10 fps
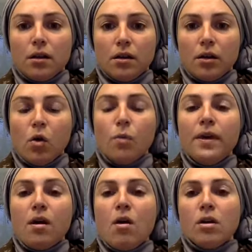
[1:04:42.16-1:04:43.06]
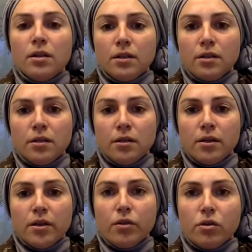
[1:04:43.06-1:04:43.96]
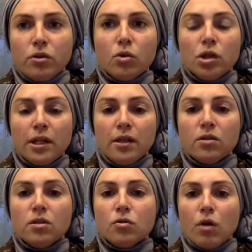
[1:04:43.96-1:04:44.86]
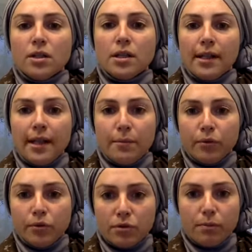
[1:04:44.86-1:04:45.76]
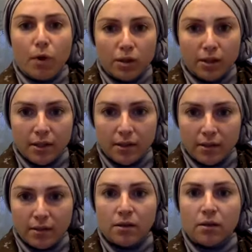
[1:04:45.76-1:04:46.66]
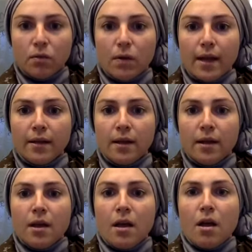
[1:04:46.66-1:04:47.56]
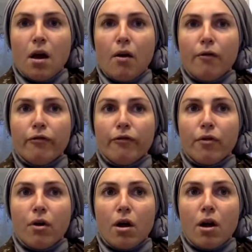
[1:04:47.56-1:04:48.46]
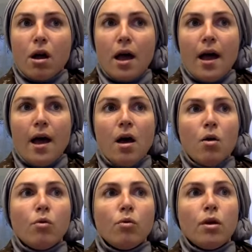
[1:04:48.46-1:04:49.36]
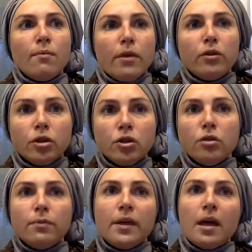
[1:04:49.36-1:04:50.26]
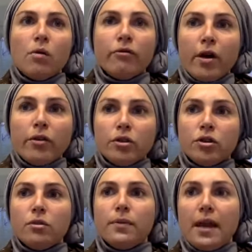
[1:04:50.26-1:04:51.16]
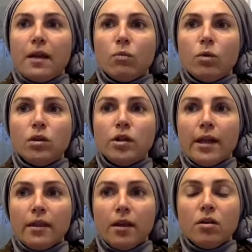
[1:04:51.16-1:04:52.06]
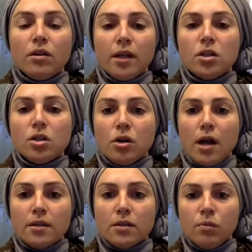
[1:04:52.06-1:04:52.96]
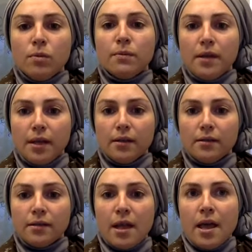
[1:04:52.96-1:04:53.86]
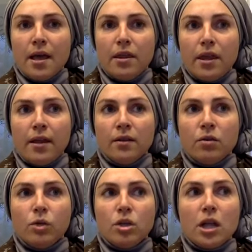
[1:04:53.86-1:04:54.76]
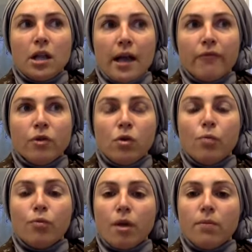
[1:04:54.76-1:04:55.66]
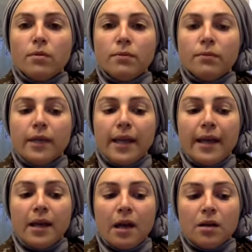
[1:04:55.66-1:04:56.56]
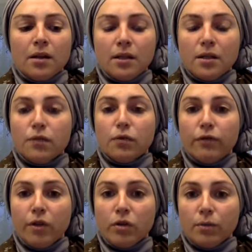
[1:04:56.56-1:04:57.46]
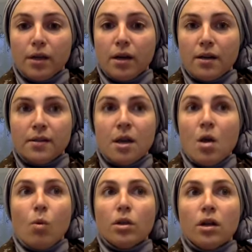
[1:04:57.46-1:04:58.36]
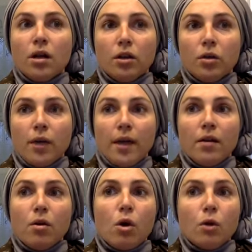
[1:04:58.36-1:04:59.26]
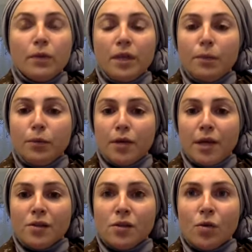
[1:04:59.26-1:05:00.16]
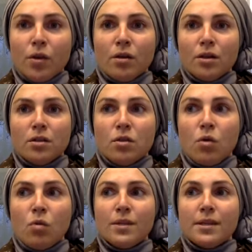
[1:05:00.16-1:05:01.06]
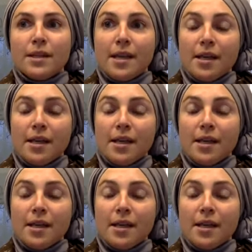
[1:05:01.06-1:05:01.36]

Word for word: go beyond the socially constructed labels, boxes right, right. of how a mother should be, how a father should be, and we look at their nature as human beings then we shall have no problem getting our needs fulfilled because, well, God created all people, and so there is no mistake